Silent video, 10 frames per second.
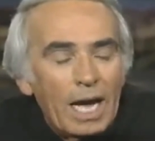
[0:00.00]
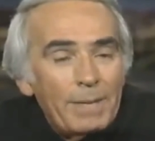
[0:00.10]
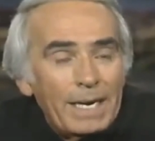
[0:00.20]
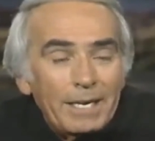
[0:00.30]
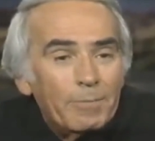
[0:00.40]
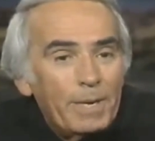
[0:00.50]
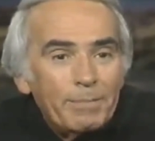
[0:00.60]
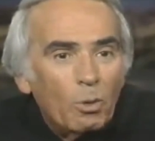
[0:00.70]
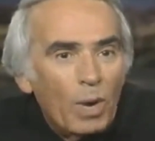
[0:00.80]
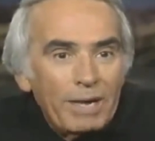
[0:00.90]
I mean, I hear
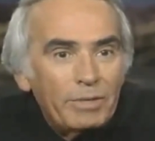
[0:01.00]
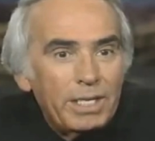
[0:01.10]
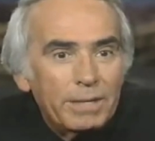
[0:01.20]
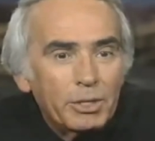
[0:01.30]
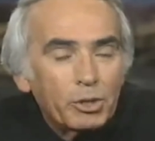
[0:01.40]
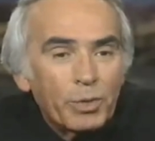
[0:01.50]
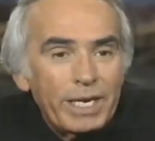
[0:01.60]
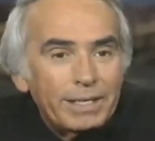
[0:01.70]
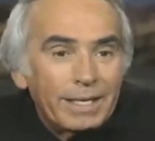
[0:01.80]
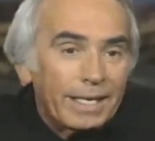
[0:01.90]
people wave to you on the
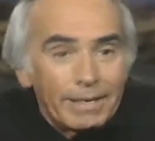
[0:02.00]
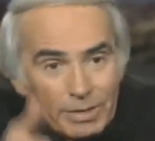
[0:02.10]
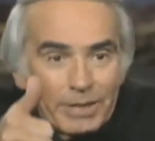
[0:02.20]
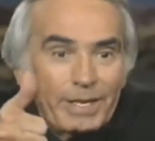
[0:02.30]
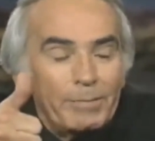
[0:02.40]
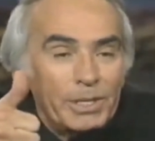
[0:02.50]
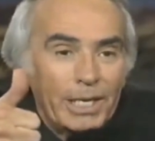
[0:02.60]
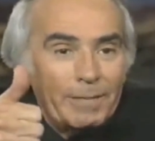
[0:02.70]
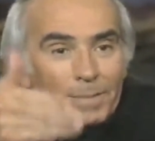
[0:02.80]
street, and they give you a thumbs up